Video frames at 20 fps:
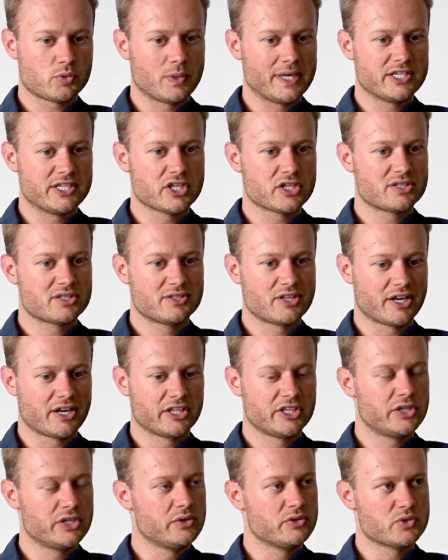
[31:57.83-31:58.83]
We just done a
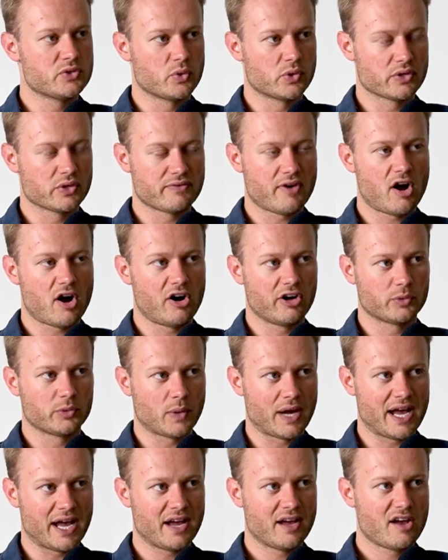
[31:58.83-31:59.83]
huge order of
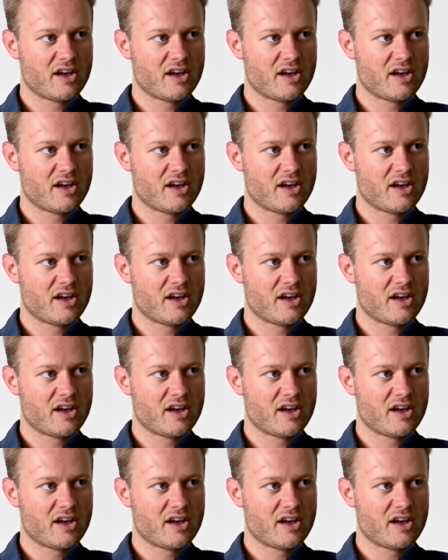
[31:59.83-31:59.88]
hardware,